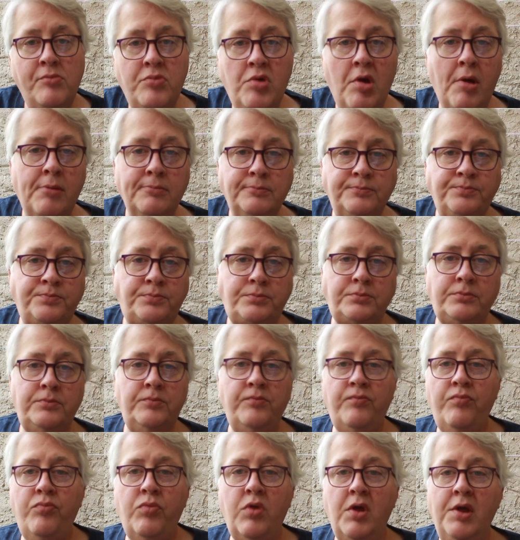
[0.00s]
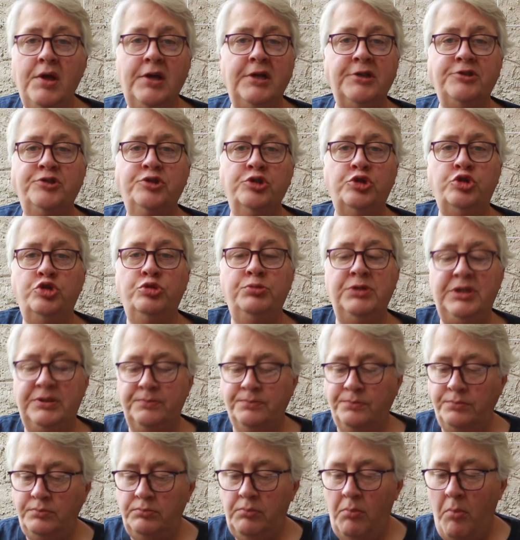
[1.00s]
Yeah. It's a
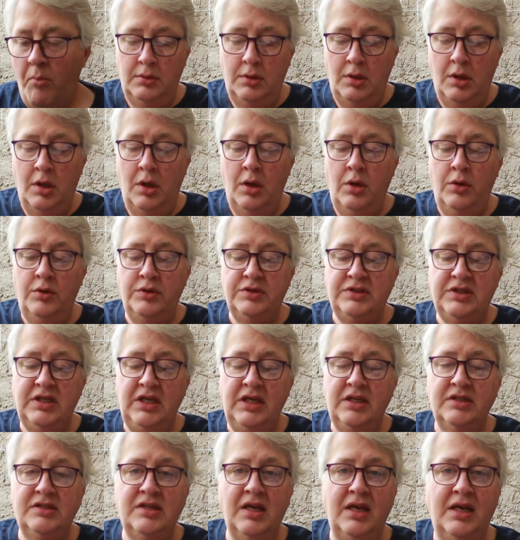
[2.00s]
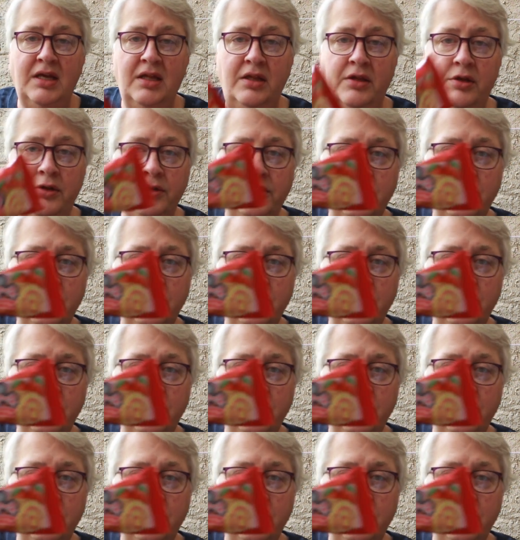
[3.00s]
gummy. Oh, see, it's like a little